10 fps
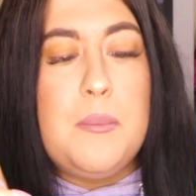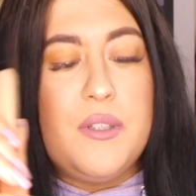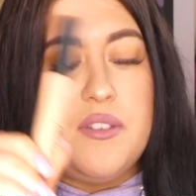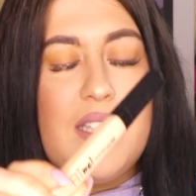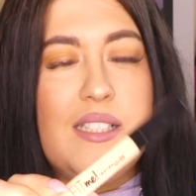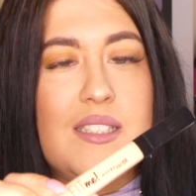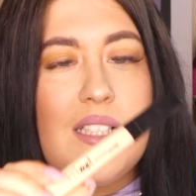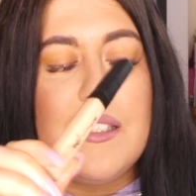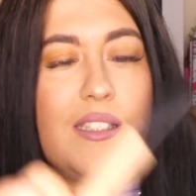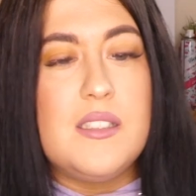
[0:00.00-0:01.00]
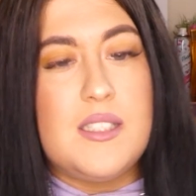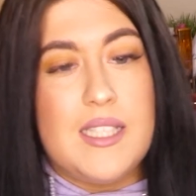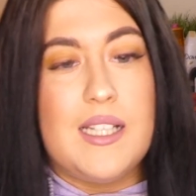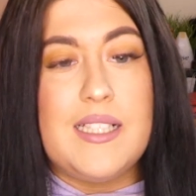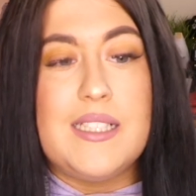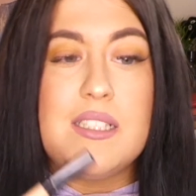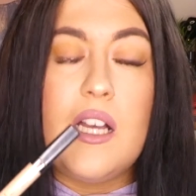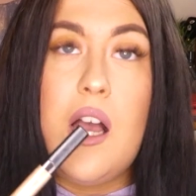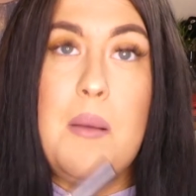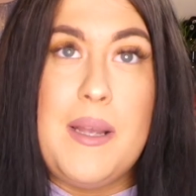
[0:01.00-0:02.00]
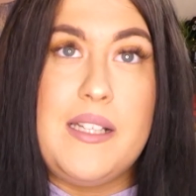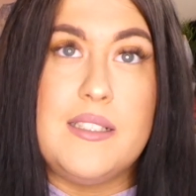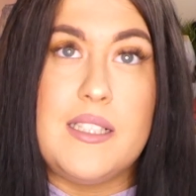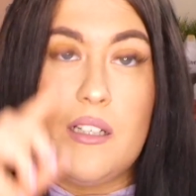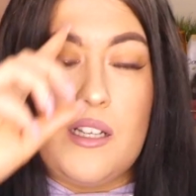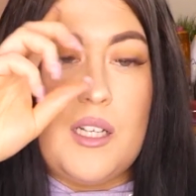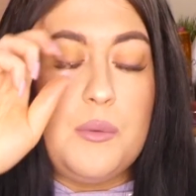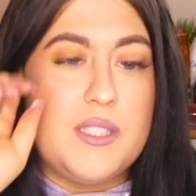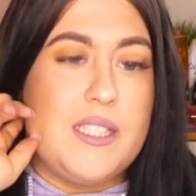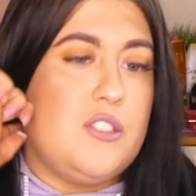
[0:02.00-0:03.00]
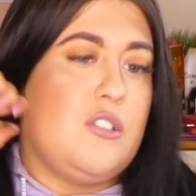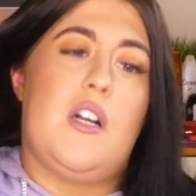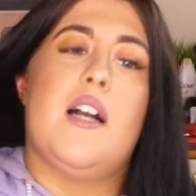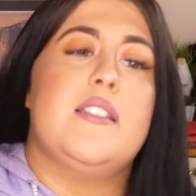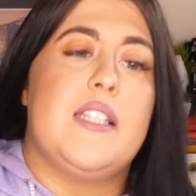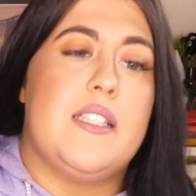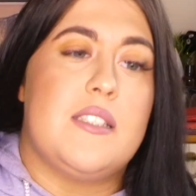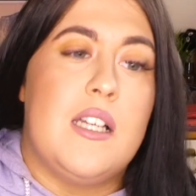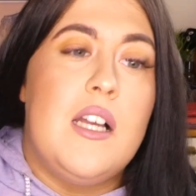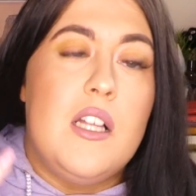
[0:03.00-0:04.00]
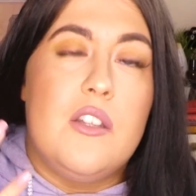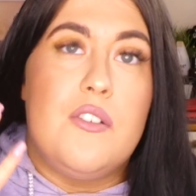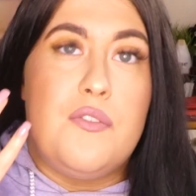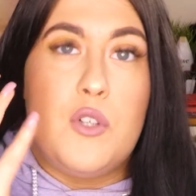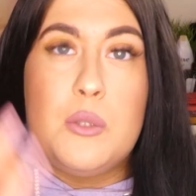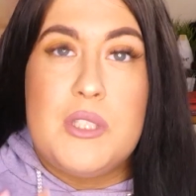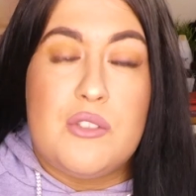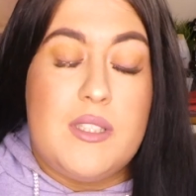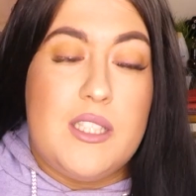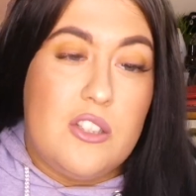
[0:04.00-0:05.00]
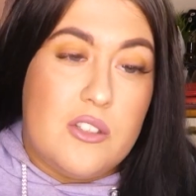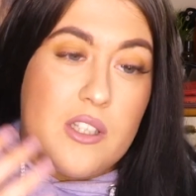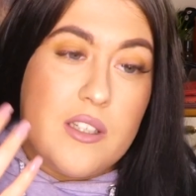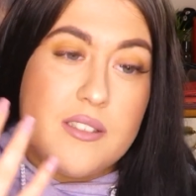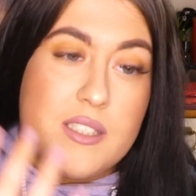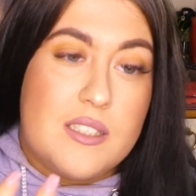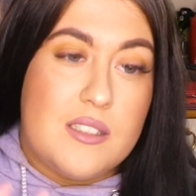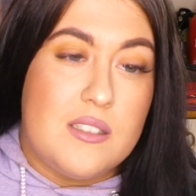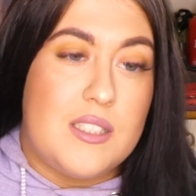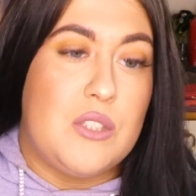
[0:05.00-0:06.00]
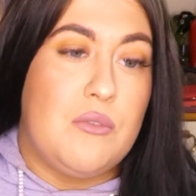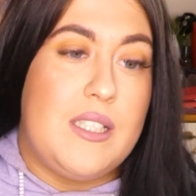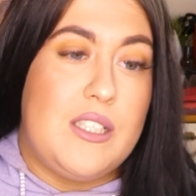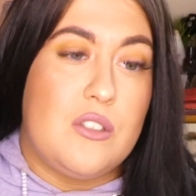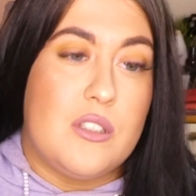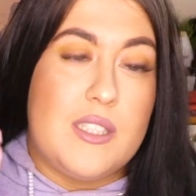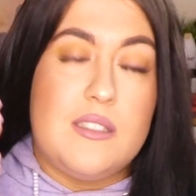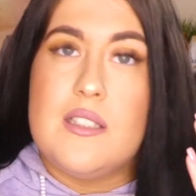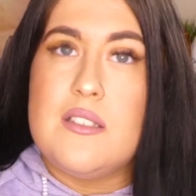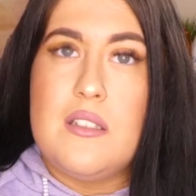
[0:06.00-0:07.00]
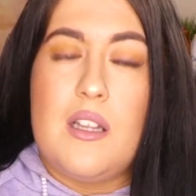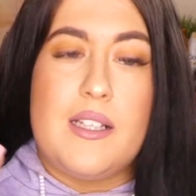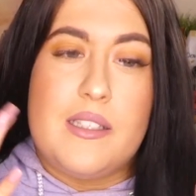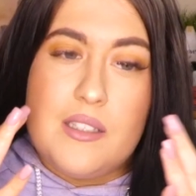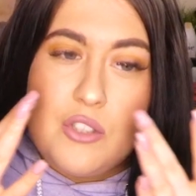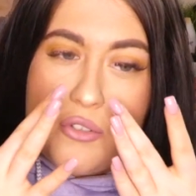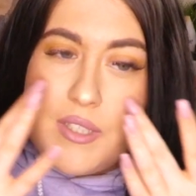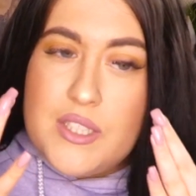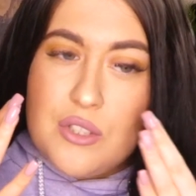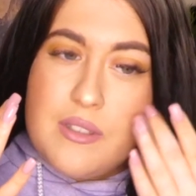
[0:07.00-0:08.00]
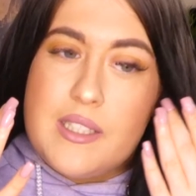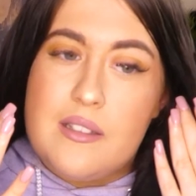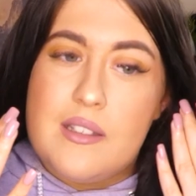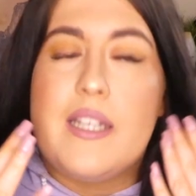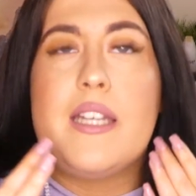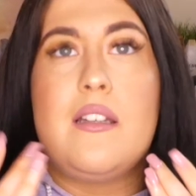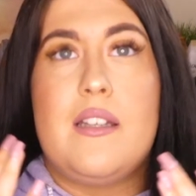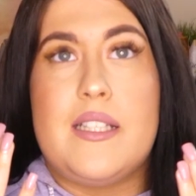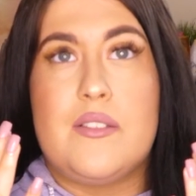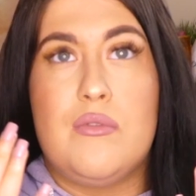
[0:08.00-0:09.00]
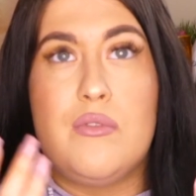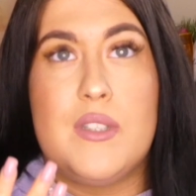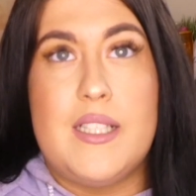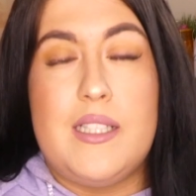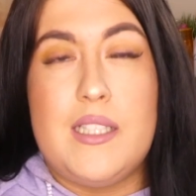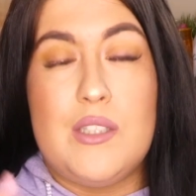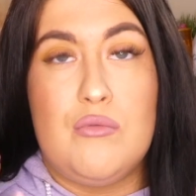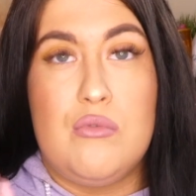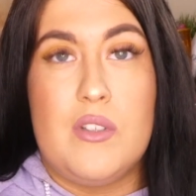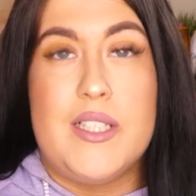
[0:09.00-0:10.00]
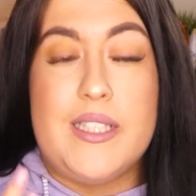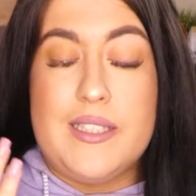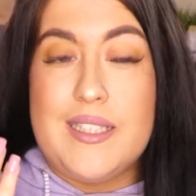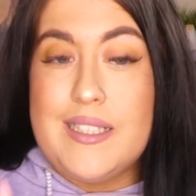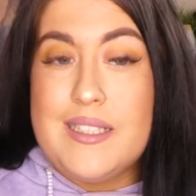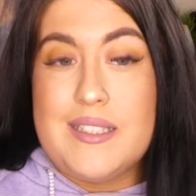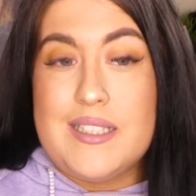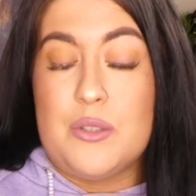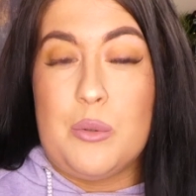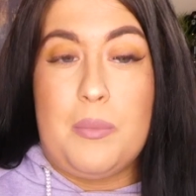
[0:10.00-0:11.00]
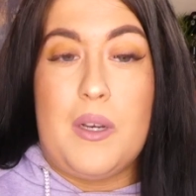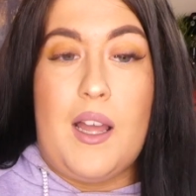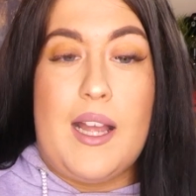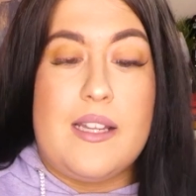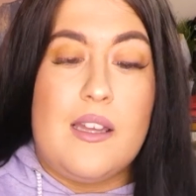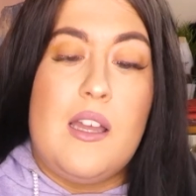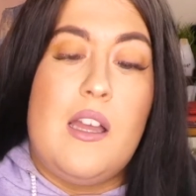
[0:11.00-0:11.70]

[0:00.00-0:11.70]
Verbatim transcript: But this concealer is amazing. Like I was saying to you guys, it's the formula is really good. The consistency is really good. It doesn't like crease or anything. It's really, really easy to apply.